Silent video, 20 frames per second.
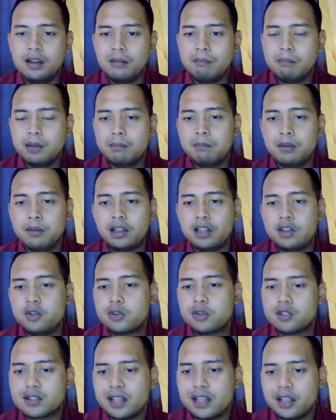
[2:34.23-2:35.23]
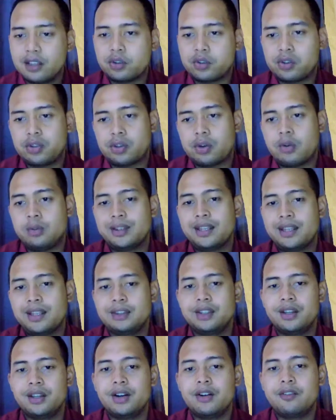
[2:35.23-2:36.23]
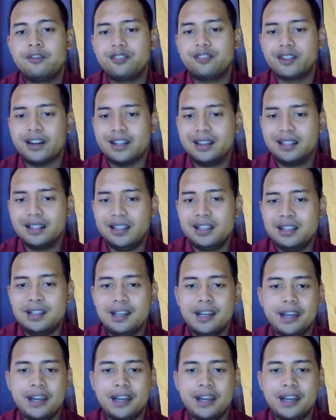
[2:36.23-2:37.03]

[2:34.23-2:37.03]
People use slang to show that they are friendly